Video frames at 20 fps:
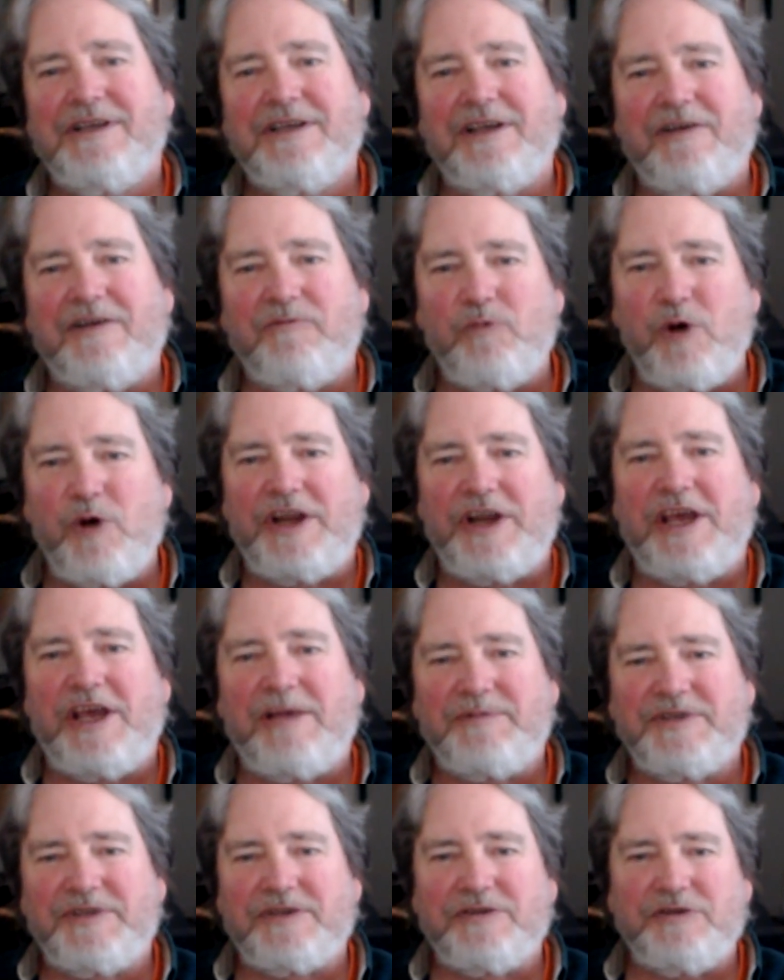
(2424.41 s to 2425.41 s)
of one
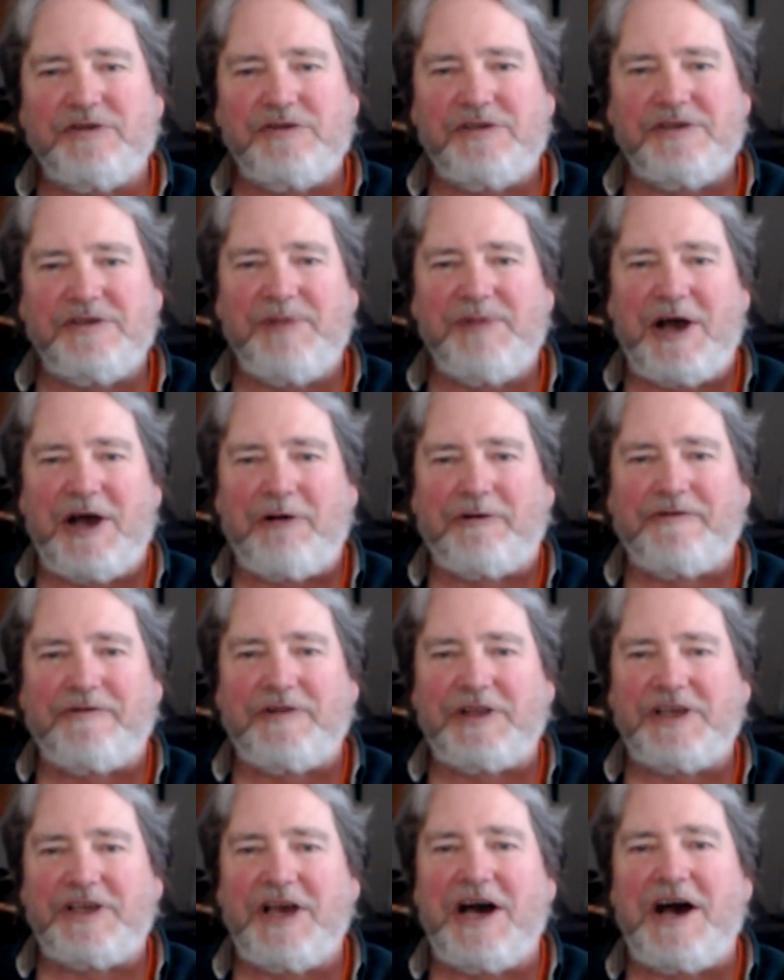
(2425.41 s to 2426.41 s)
absolutely
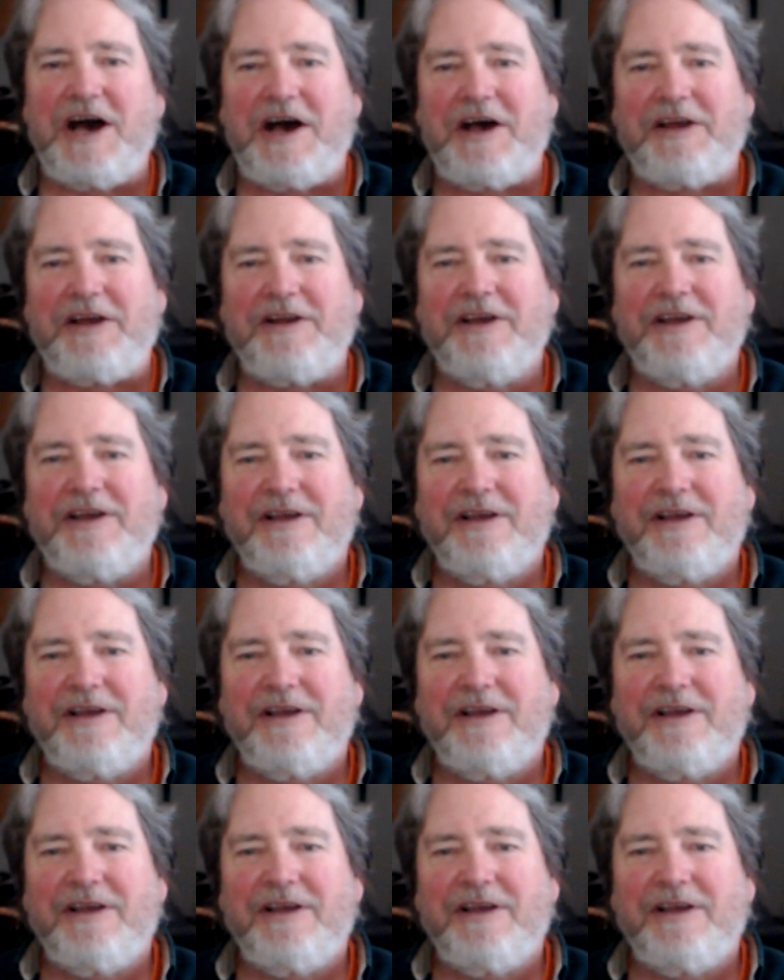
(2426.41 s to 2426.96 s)
powerful God,